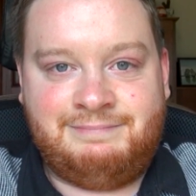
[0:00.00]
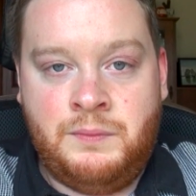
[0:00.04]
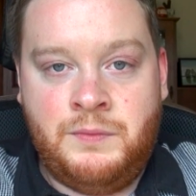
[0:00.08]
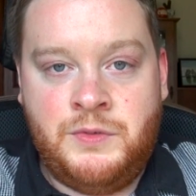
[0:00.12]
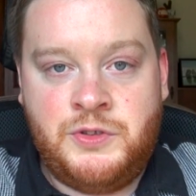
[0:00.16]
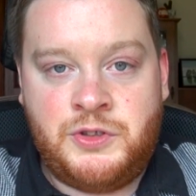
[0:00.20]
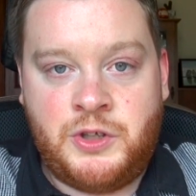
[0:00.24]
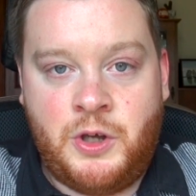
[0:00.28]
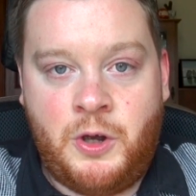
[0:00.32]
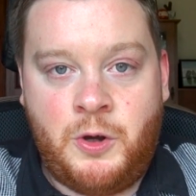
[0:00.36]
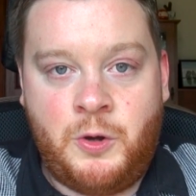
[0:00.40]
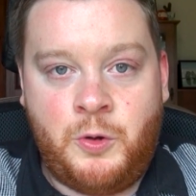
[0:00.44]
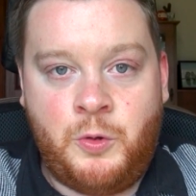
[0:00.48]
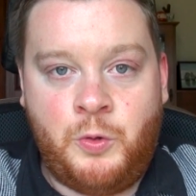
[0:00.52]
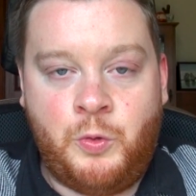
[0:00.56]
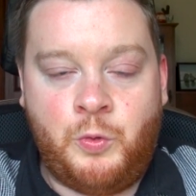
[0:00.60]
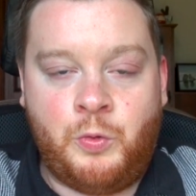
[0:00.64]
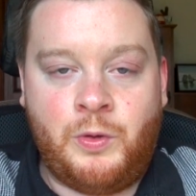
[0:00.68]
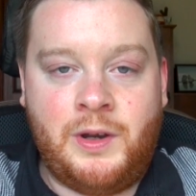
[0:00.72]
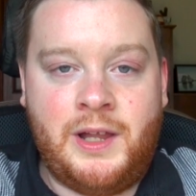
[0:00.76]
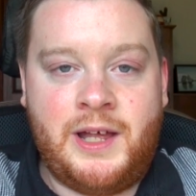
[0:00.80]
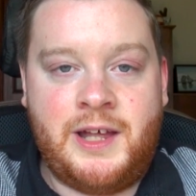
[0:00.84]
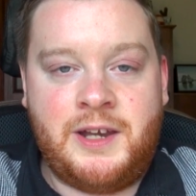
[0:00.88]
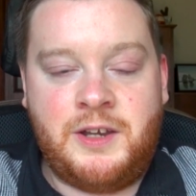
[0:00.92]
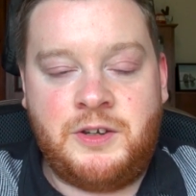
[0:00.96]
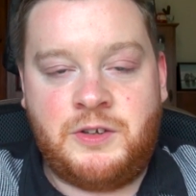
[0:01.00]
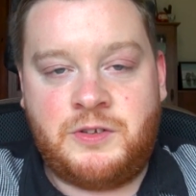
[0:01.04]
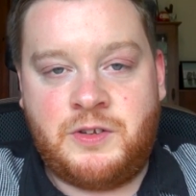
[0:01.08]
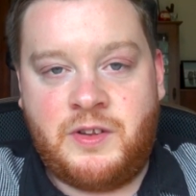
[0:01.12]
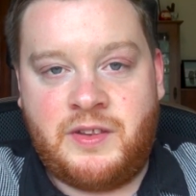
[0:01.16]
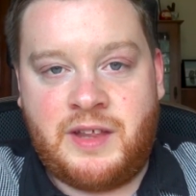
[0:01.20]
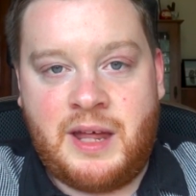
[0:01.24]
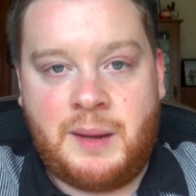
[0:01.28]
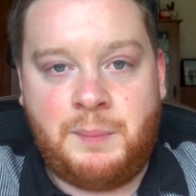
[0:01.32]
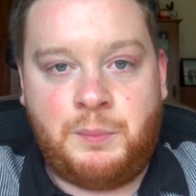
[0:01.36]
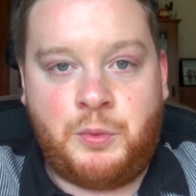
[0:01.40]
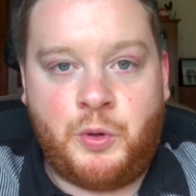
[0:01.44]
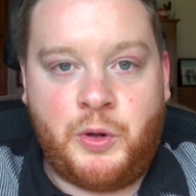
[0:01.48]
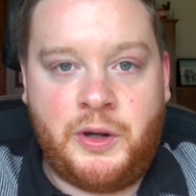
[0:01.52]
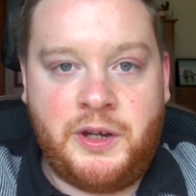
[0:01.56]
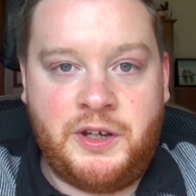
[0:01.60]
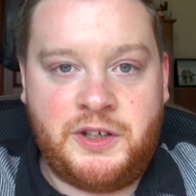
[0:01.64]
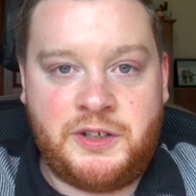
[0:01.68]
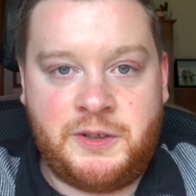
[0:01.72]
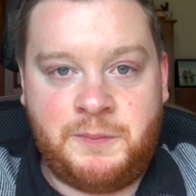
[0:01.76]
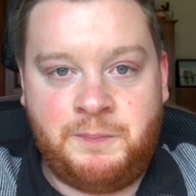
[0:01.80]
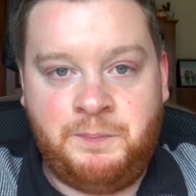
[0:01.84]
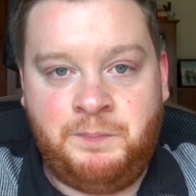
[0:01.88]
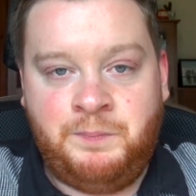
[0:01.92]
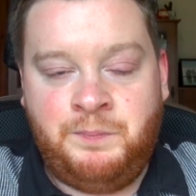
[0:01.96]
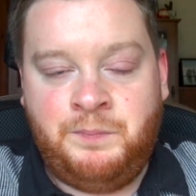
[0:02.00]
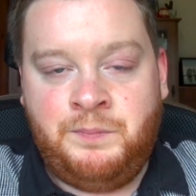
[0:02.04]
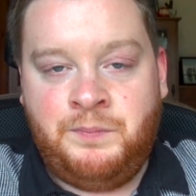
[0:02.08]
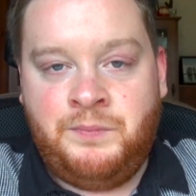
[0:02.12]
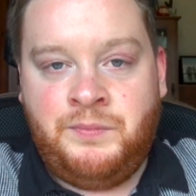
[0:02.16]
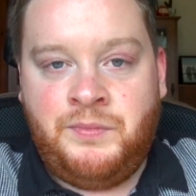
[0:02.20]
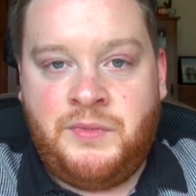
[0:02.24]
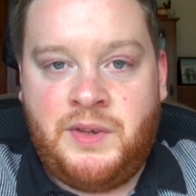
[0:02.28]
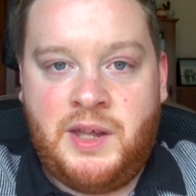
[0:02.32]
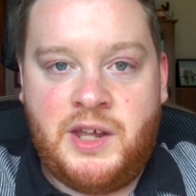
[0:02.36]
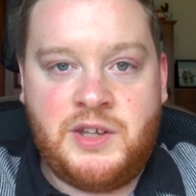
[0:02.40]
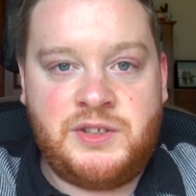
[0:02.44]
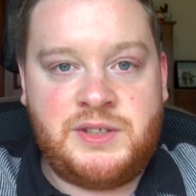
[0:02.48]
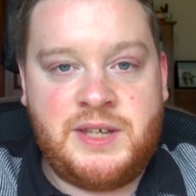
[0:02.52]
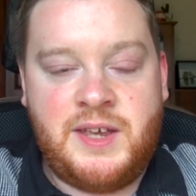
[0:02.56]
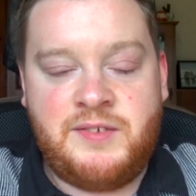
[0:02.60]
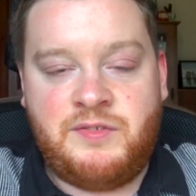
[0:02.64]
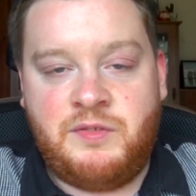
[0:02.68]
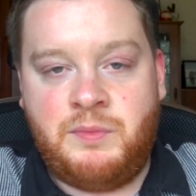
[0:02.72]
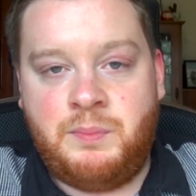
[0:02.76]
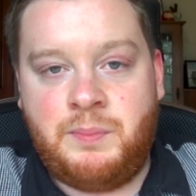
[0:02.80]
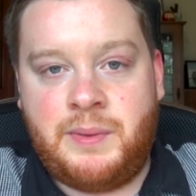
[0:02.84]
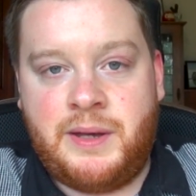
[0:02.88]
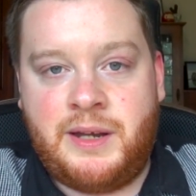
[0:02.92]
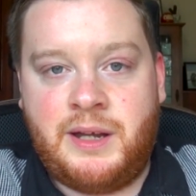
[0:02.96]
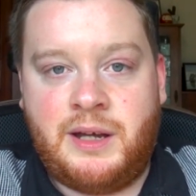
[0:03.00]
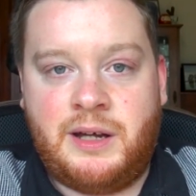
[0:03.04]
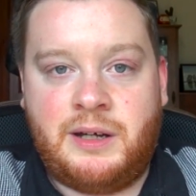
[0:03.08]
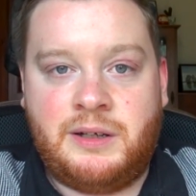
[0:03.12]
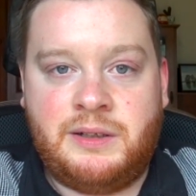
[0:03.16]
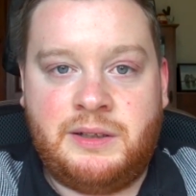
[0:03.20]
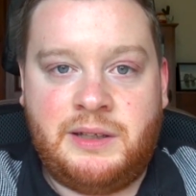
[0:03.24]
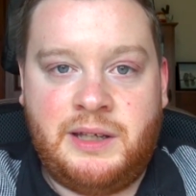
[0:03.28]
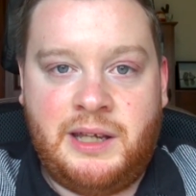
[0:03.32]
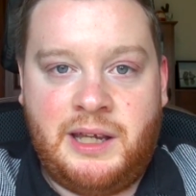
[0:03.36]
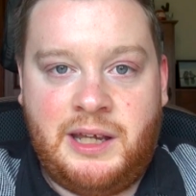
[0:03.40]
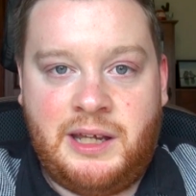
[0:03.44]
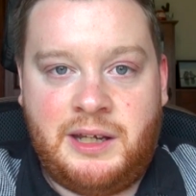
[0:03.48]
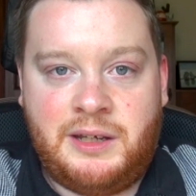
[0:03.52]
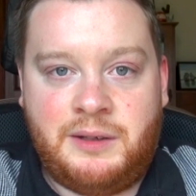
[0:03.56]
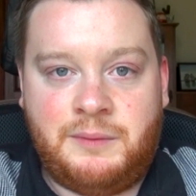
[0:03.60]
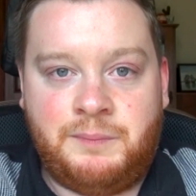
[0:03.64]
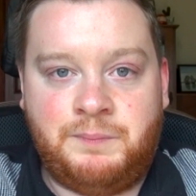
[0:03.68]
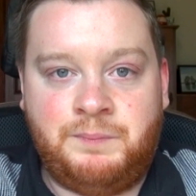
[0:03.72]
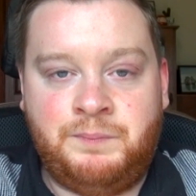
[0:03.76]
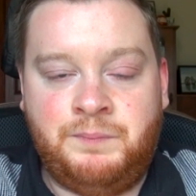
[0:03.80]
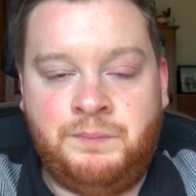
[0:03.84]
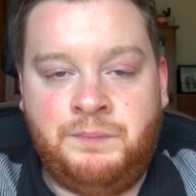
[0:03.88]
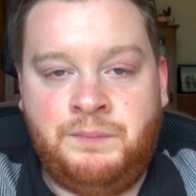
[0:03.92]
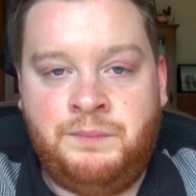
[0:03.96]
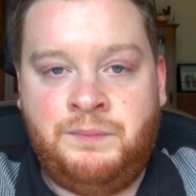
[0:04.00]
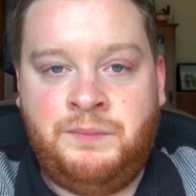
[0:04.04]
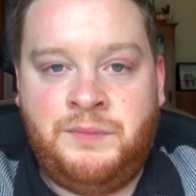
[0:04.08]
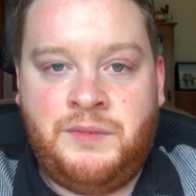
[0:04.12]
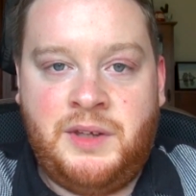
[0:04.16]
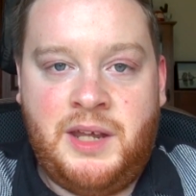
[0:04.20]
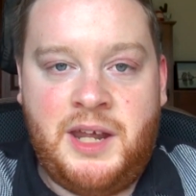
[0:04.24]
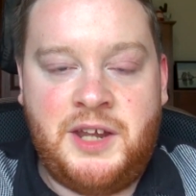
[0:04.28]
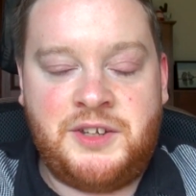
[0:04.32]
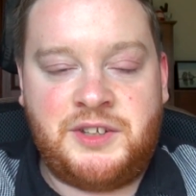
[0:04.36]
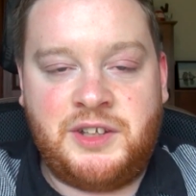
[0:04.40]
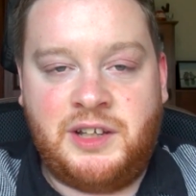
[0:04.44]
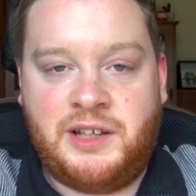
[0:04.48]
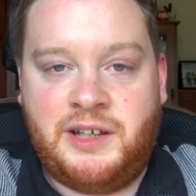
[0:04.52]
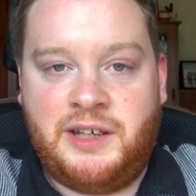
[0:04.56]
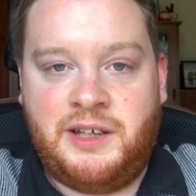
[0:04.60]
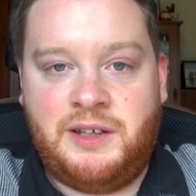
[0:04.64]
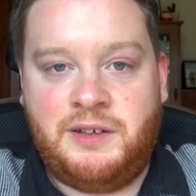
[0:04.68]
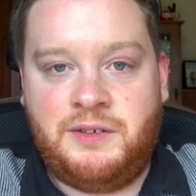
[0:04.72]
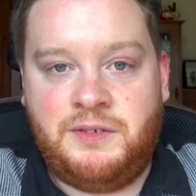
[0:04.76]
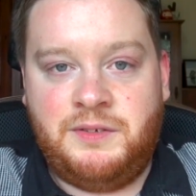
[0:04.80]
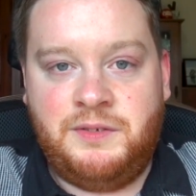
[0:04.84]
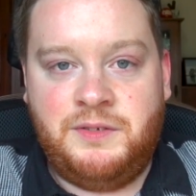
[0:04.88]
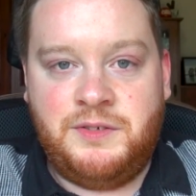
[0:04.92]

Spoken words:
So related to that point, it's even better in Italy.